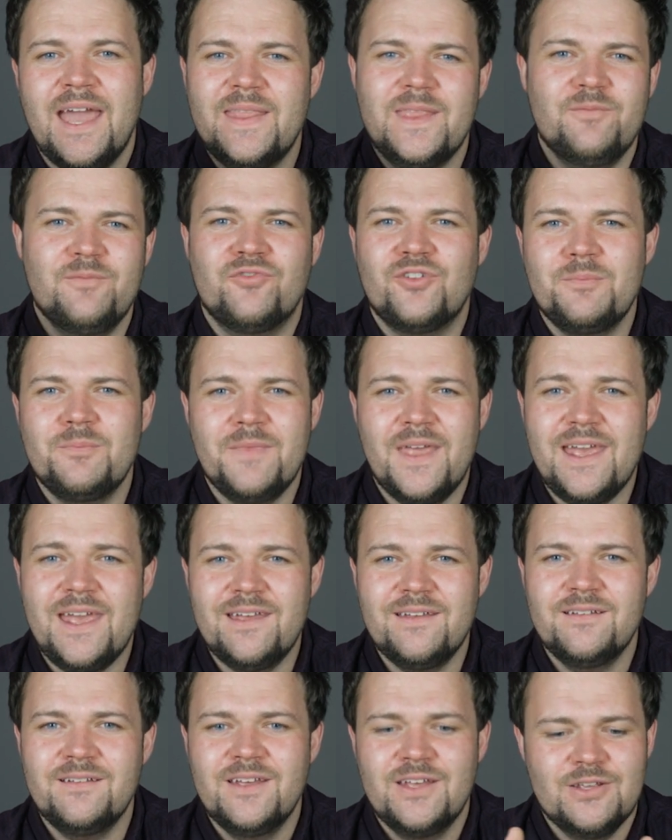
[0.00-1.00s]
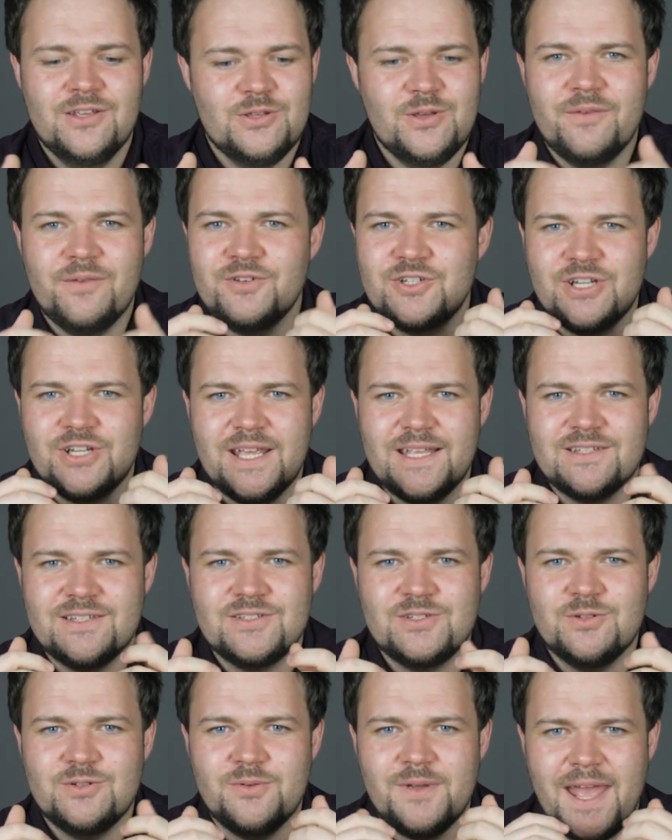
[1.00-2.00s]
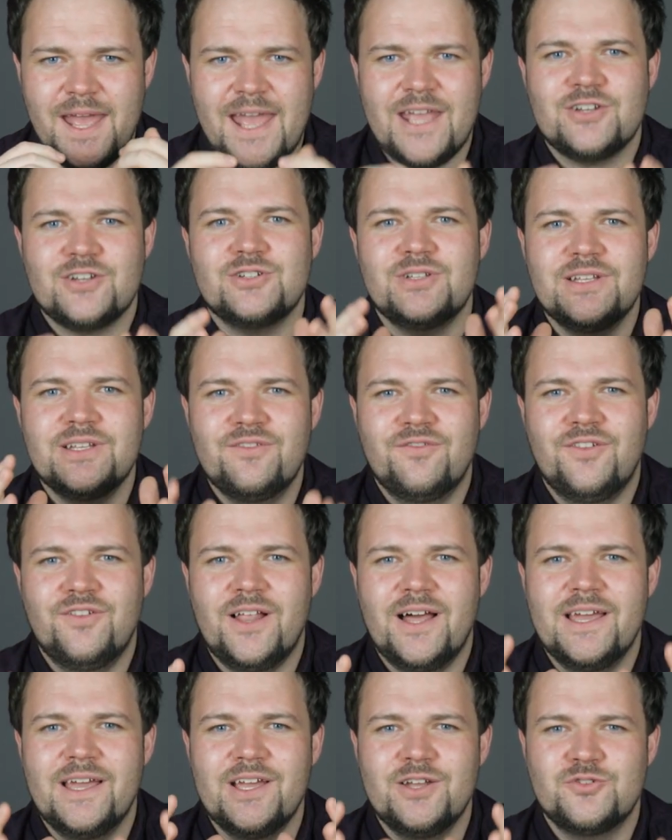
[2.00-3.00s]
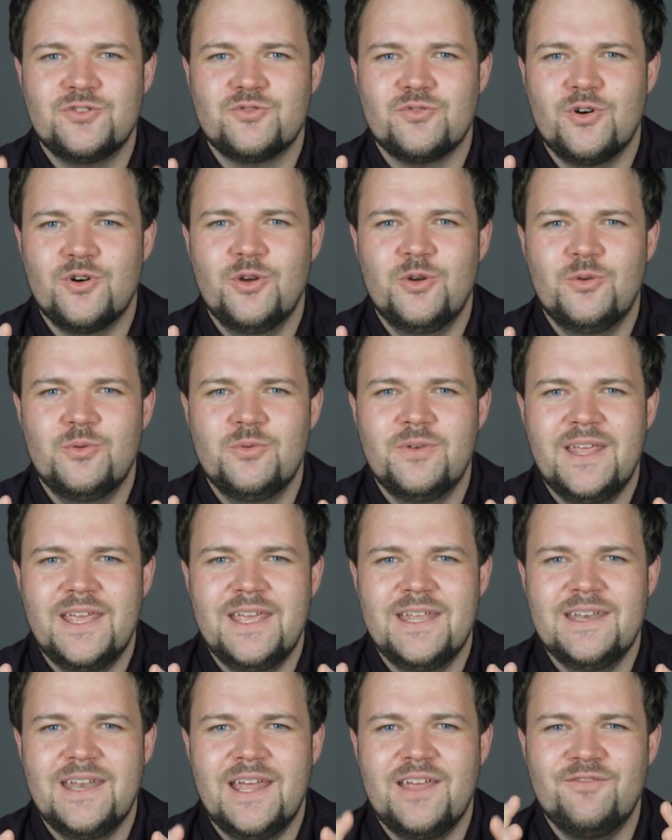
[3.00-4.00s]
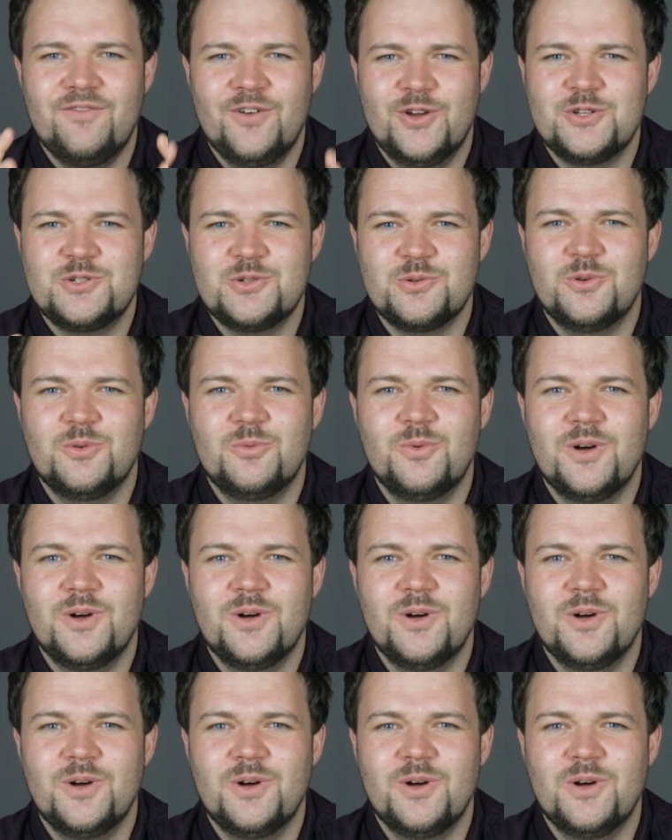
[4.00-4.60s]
And then from there, you have a chance to actually fly a drone in a virtual